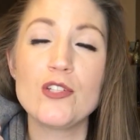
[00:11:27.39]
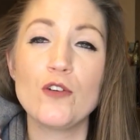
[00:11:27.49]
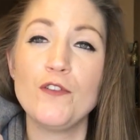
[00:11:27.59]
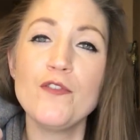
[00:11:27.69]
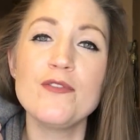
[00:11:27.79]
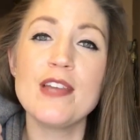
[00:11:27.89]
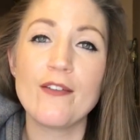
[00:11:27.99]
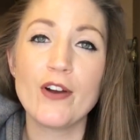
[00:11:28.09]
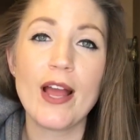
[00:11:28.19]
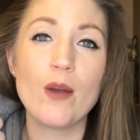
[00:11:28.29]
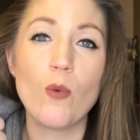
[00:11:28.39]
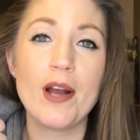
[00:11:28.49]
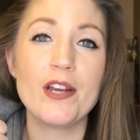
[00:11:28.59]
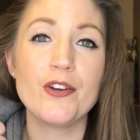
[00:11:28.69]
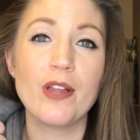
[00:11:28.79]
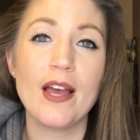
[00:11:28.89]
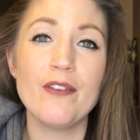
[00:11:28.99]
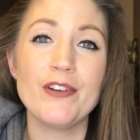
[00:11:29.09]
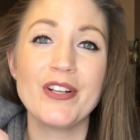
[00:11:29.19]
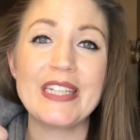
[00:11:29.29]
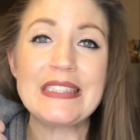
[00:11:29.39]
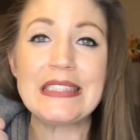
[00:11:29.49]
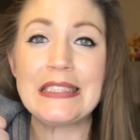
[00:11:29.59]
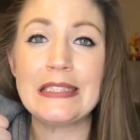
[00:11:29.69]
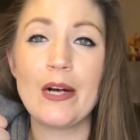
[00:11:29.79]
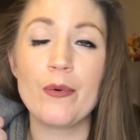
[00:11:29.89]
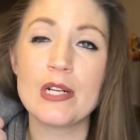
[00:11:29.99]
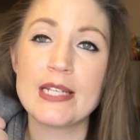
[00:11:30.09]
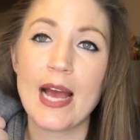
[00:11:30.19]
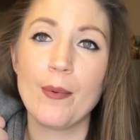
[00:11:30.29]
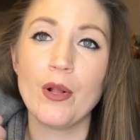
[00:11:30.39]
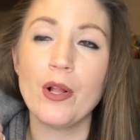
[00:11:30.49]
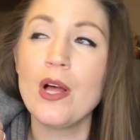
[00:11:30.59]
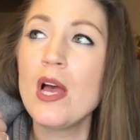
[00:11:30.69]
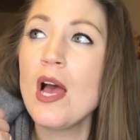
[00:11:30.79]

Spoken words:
So if you've never had wine in your life and you're like, I want to dabble,